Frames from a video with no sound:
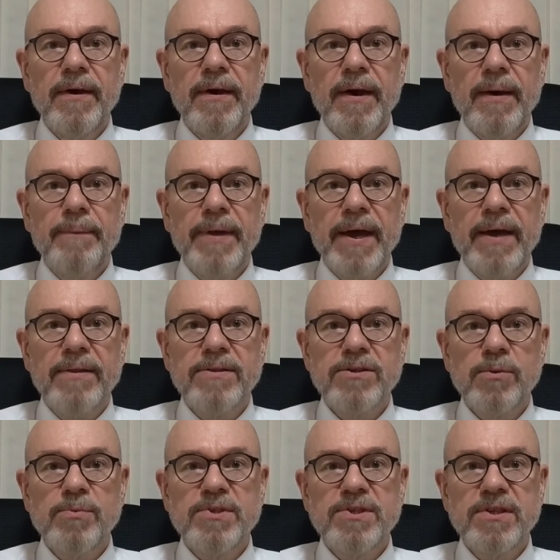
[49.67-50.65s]
And
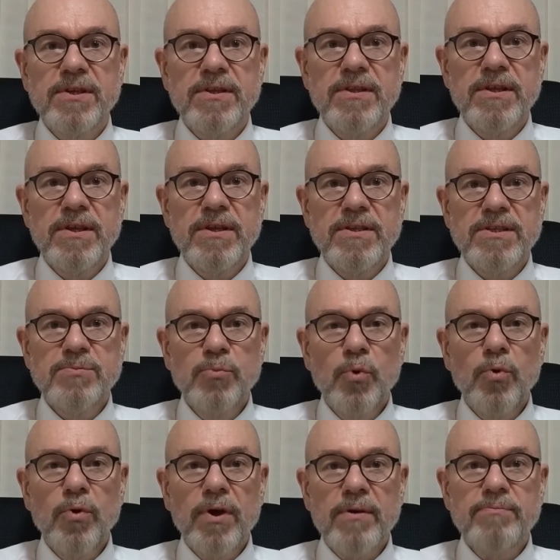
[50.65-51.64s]
obviously the
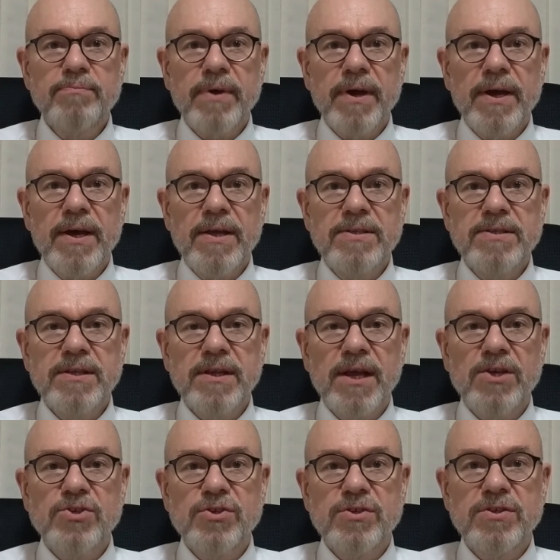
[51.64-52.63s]
smaller
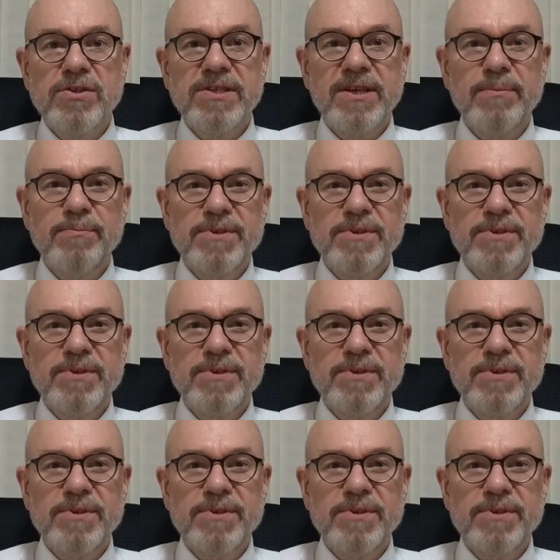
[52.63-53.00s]
installations,